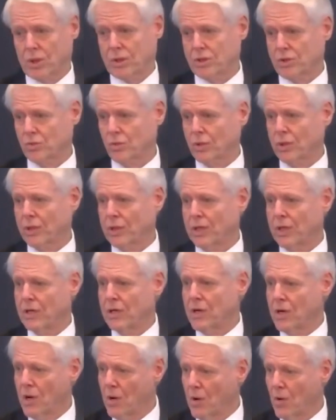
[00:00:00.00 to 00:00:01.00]
We're going to
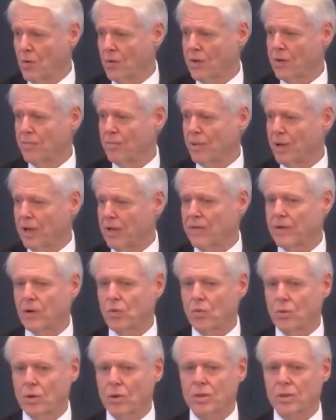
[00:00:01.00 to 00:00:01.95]
know them by their works,